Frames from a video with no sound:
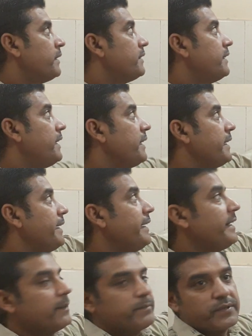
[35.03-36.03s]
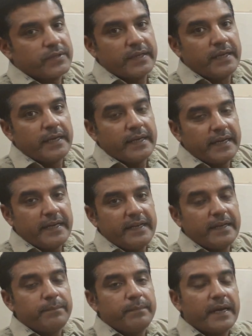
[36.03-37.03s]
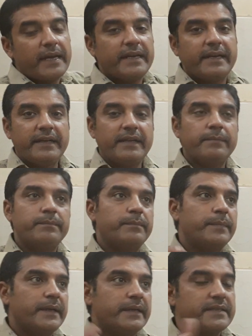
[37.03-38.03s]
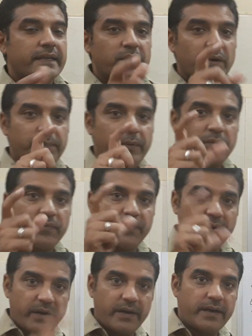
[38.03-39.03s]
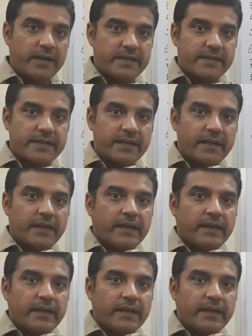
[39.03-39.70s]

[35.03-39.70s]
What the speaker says: Then idioms. Idiom is a group of words